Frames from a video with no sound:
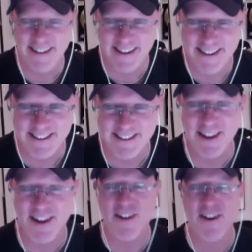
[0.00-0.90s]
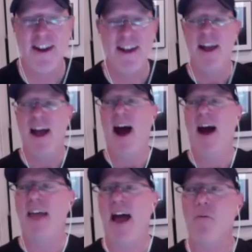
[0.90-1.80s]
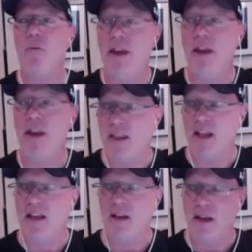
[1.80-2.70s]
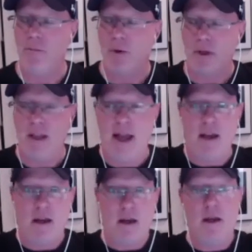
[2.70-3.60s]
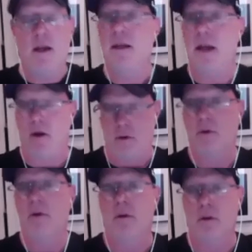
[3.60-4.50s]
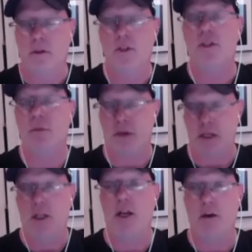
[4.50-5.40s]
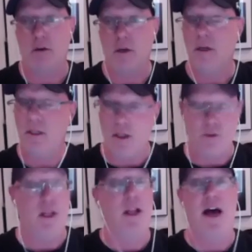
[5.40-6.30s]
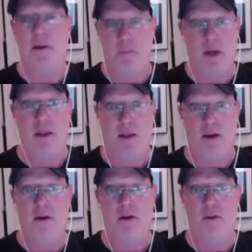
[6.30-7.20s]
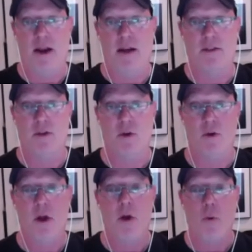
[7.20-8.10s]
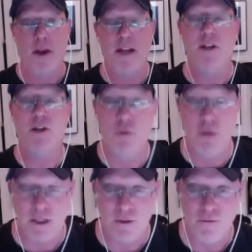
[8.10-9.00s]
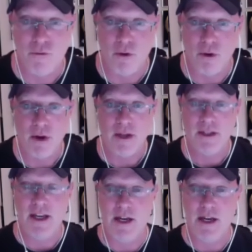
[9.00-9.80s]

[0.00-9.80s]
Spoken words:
So that weekend that he booked that, now, just to be clear, it was a lot of money there, right? So we didn't do this to eat at